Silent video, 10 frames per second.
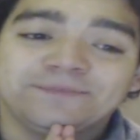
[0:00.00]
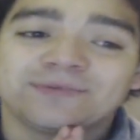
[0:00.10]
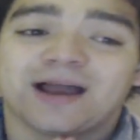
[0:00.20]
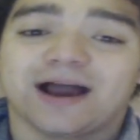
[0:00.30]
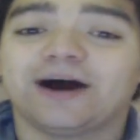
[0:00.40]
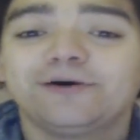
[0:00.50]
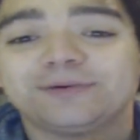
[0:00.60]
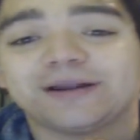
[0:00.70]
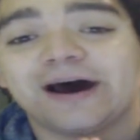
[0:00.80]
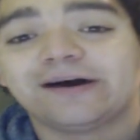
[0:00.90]
I
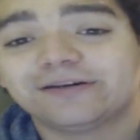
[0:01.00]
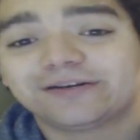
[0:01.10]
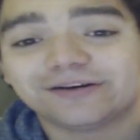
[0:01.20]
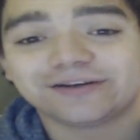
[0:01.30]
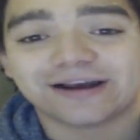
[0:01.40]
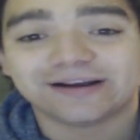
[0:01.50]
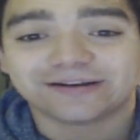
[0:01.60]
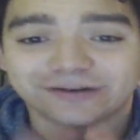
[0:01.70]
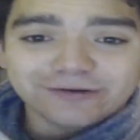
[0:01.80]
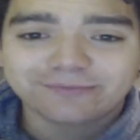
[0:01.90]
hope it's
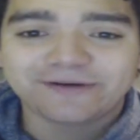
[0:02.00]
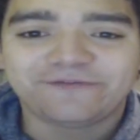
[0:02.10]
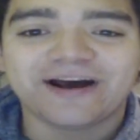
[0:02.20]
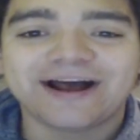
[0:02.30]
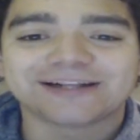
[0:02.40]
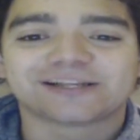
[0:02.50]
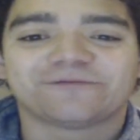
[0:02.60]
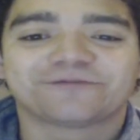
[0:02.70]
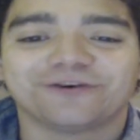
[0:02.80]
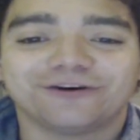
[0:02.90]
gonna be fast,
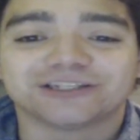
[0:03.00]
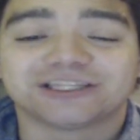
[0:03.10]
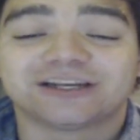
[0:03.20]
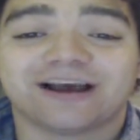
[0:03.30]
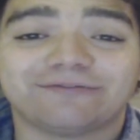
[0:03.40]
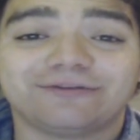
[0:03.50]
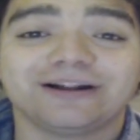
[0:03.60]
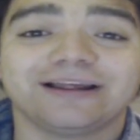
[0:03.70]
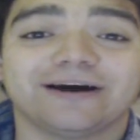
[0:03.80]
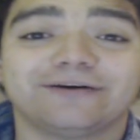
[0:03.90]
of course. I
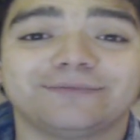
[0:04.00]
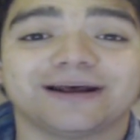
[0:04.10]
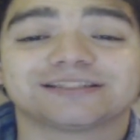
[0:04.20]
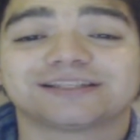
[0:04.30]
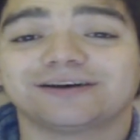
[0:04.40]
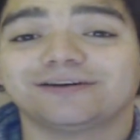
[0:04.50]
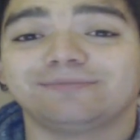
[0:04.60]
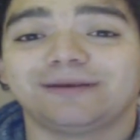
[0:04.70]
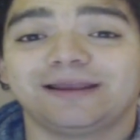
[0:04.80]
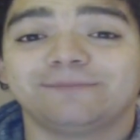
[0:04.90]
really hope that's gonna
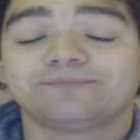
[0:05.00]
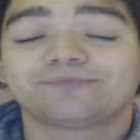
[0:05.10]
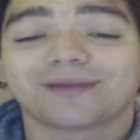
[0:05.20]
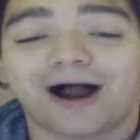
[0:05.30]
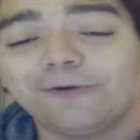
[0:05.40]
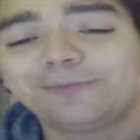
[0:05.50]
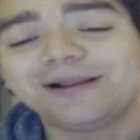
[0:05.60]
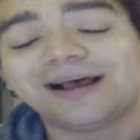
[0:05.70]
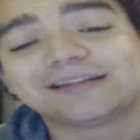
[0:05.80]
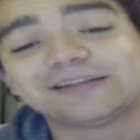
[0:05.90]
be. I hope you
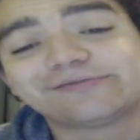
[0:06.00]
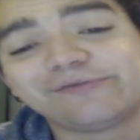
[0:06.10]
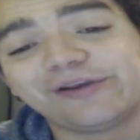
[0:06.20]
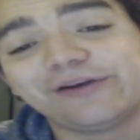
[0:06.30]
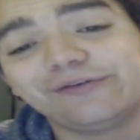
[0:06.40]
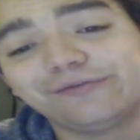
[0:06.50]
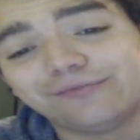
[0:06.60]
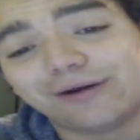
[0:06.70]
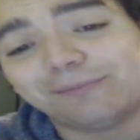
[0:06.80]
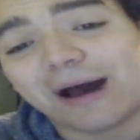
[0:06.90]
like this review
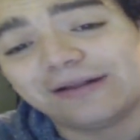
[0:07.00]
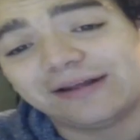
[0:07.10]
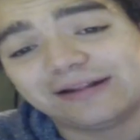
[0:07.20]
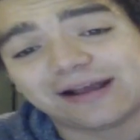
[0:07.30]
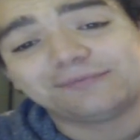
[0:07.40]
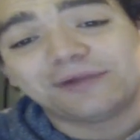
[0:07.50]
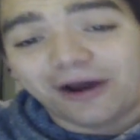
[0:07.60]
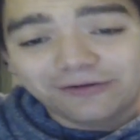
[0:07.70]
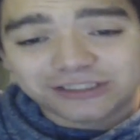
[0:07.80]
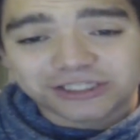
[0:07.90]
about it. I
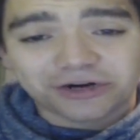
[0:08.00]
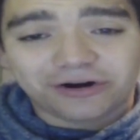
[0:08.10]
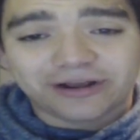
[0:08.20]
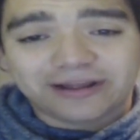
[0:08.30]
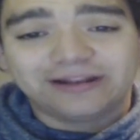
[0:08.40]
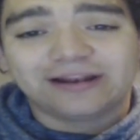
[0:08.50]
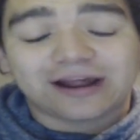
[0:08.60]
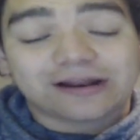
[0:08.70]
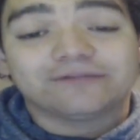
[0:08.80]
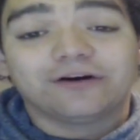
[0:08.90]
know it's short and a
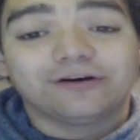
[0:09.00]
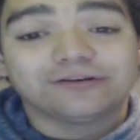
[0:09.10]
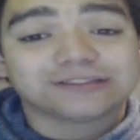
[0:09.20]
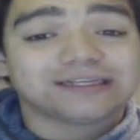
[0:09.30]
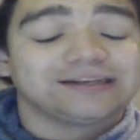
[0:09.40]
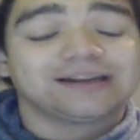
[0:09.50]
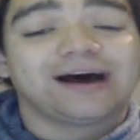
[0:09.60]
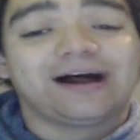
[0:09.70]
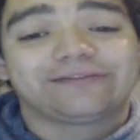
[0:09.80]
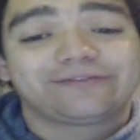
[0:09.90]
lot of holes and
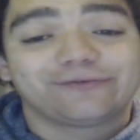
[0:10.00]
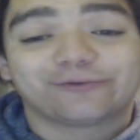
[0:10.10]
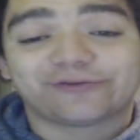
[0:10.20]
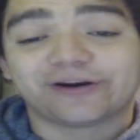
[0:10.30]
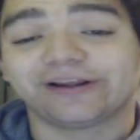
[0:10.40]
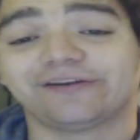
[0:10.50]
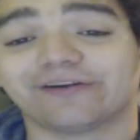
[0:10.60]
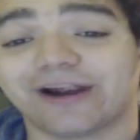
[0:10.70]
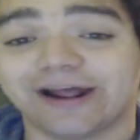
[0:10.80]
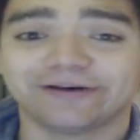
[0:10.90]
not very
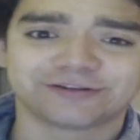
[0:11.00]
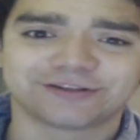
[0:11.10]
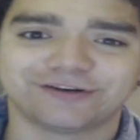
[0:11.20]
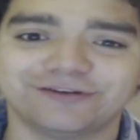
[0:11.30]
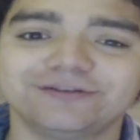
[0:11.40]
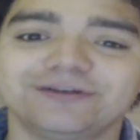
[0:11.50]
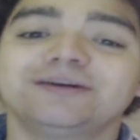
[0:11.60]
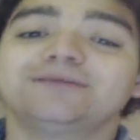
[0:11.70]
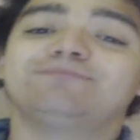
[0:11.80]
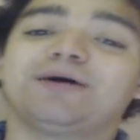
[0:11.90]
great or so.
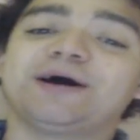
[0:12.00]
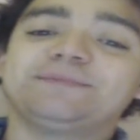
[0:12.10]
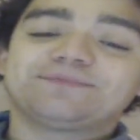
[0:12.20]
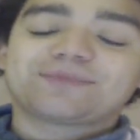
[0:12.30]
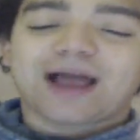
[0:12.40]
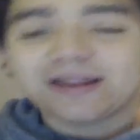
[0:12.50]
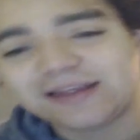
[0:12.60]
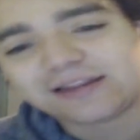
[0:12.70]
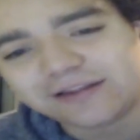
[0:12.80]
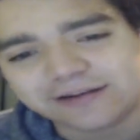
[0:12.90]
But I
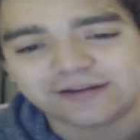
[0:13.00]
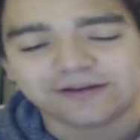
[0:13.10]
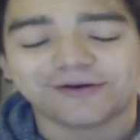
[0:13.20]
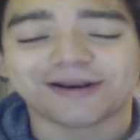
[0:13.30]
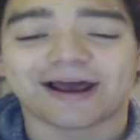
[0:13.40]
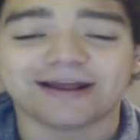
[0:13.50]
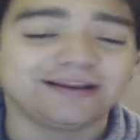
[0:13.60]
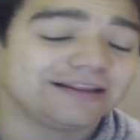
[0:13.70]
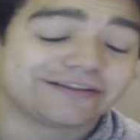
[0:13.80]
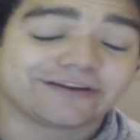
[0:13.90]
need to do it. I
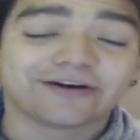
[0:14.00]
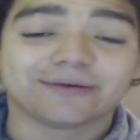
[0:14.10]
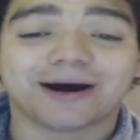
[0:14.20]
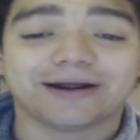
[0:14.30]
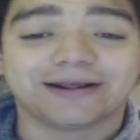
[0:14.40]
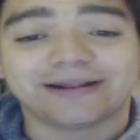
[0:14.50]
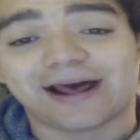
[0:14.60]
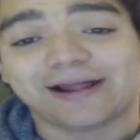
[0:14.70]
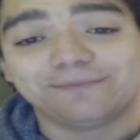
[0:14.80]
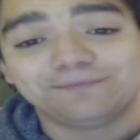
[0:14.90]
need to talk about it.
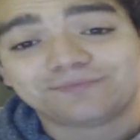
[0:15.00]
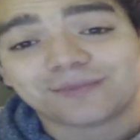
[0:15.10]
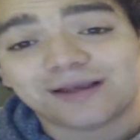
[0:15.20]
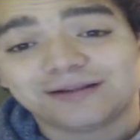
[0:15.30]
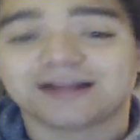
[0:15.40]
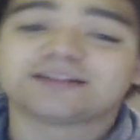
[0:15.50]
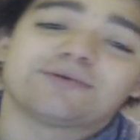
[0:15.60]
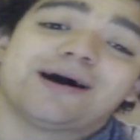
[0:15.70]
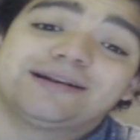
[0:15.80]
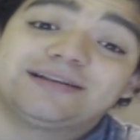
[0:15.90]
And that's
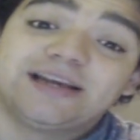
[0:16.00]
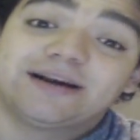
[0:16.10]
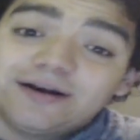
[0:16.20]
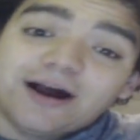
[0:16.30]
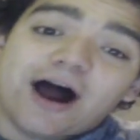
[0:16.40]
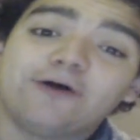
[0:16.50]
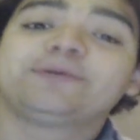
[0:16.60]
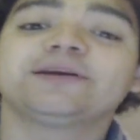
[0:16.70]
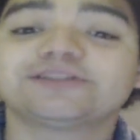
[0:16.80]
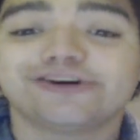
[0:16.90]
why it's here. I
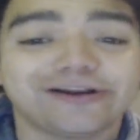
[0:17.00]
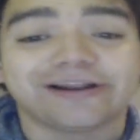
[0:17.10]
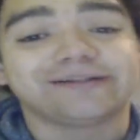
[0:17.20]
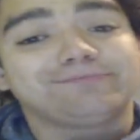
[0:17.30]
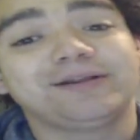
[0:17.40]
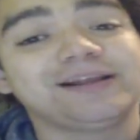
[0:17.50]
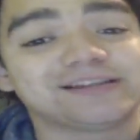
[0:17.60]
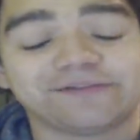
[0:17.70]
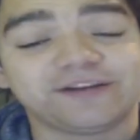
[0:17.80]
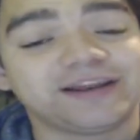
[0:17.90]
hope you enjoyed it.
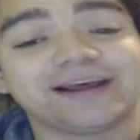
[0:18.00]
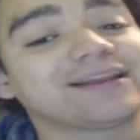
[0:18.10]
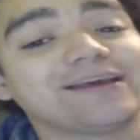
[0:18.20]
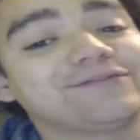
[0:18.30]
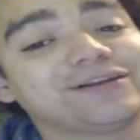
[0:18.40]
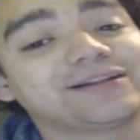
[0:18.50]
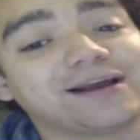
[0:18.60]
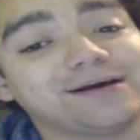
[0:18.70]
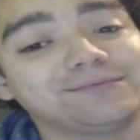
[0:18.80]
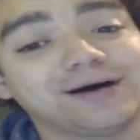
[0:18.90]
Please, if you did, give it a
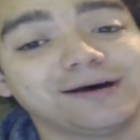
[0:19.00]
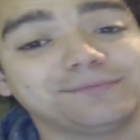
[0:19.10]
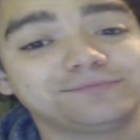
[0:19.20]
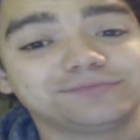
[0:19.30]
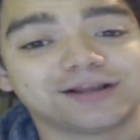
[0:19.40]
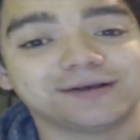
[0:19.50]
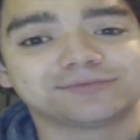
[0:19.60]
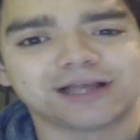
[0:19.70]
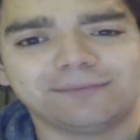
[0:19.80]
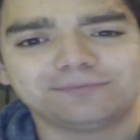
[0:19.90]

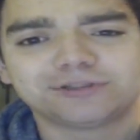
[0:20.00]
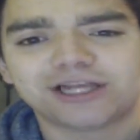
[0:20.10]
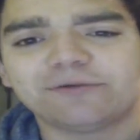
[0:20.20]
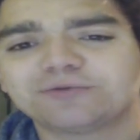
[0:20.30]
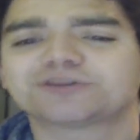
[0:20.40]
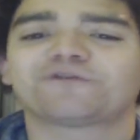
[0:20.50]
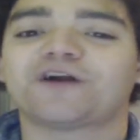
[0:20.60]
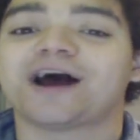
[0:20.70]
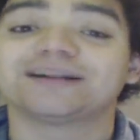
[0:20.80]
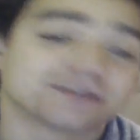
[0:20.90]
thumbs up. Share it with your
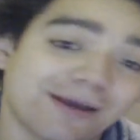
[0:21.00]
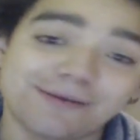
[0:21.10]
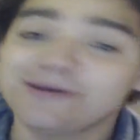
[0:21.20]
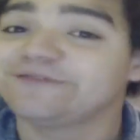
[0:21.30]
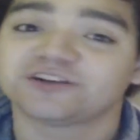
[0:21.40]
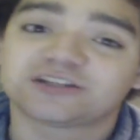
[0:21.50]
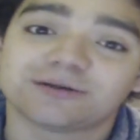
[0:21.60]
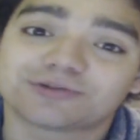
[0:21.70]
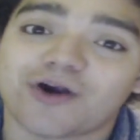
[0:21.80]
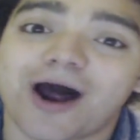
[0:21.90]
friends. Maybe even
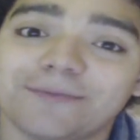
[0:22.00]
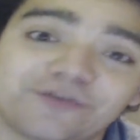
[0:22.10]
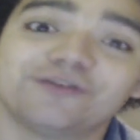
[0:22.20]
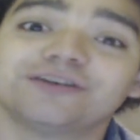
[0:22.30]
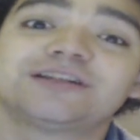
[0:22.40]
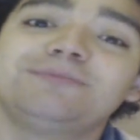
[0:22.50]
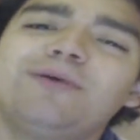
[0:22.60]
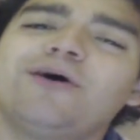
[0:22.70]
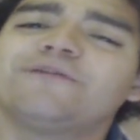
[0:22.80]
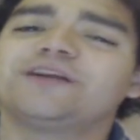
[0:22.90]
subscribe if you want to see
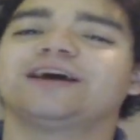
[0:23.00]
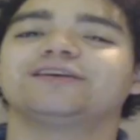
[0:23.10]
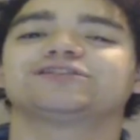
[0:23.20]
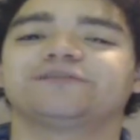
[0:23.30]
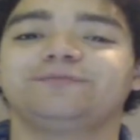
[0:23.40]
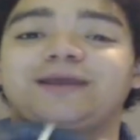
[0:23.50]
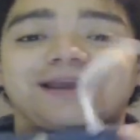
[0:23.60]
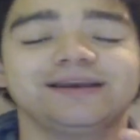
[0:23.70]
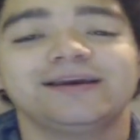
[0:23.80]
more videos of me.